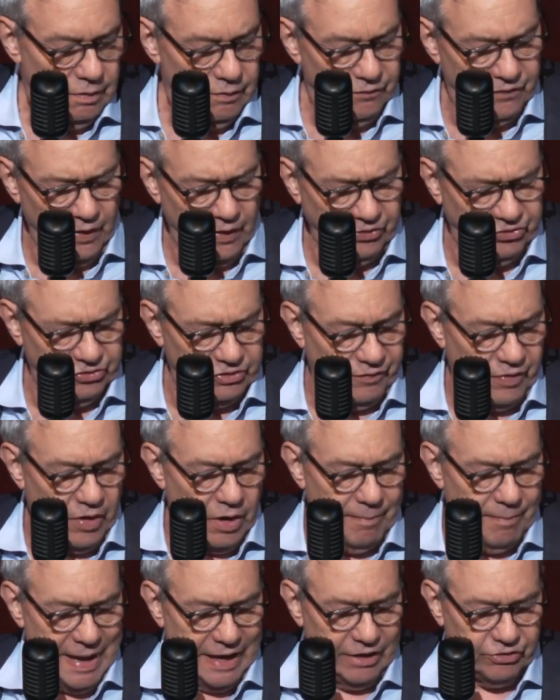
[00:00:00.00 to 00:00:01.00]
First of
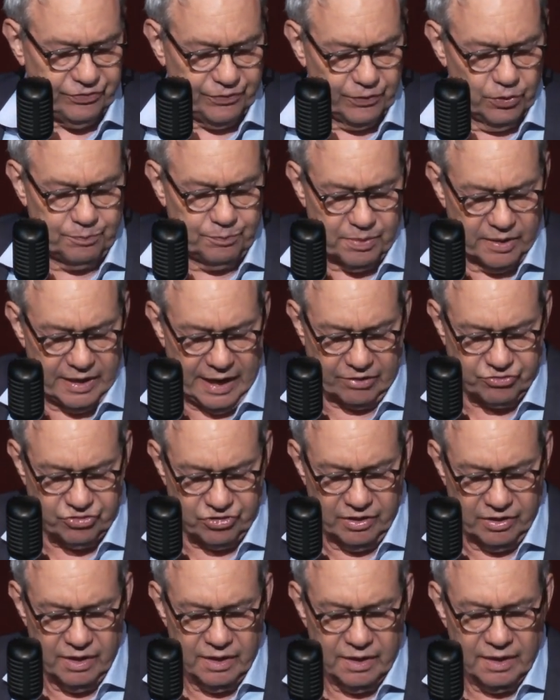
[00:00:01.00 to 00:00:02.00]
all, mass food
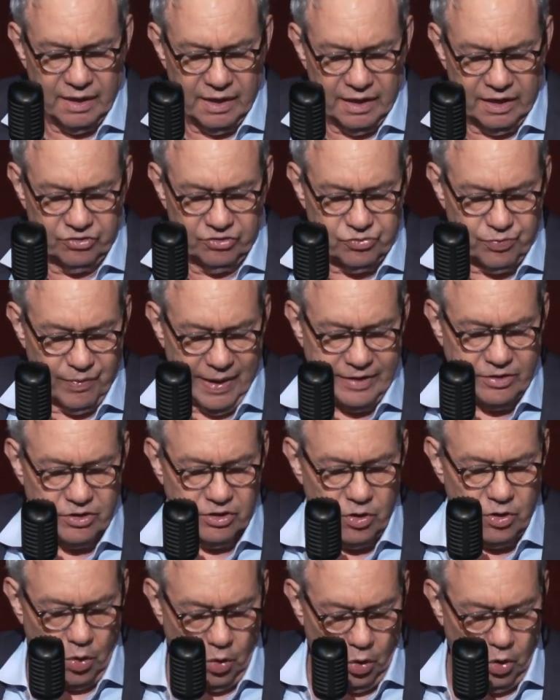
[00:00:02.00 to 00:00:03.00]
production has
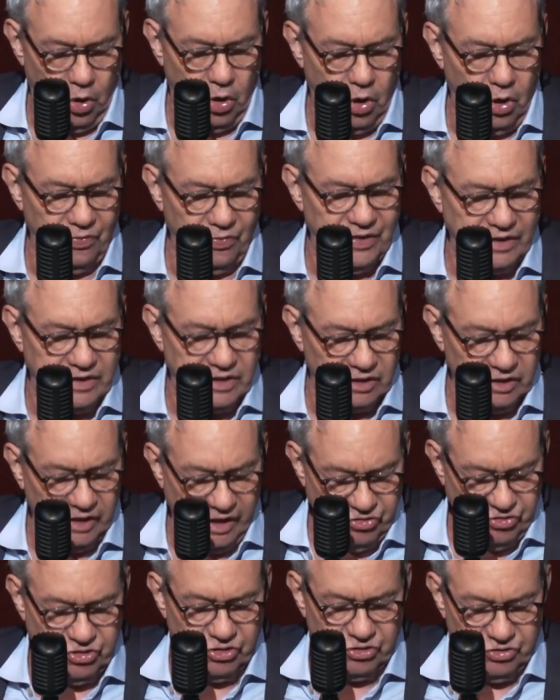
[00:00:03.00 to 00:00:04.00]
rendered all the
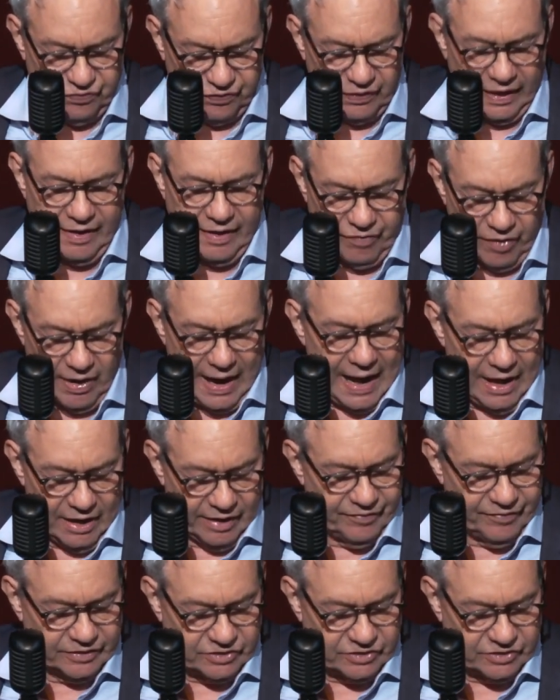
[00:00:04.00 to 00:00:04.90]
delicious flavor out of a